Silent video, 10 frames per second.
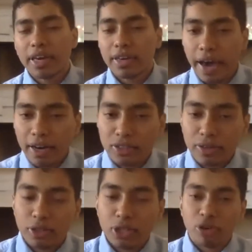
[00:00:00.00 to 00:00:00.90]
Guide us onto
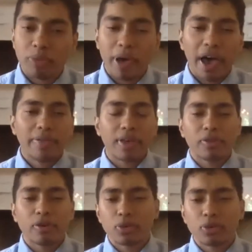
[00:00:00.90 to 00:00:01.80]
the straight path of
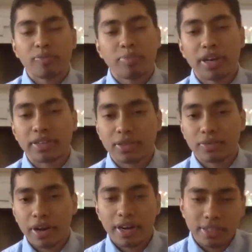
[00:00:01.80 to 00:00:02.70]
those who you have blessed,
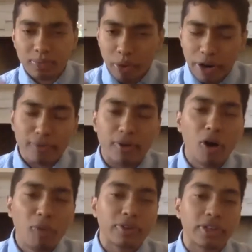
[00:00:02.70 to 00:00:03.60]
right? It is a prayer of
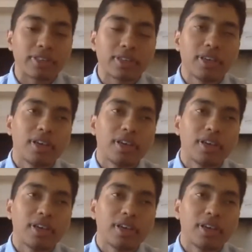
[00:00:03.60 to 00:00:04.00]
hopefulness.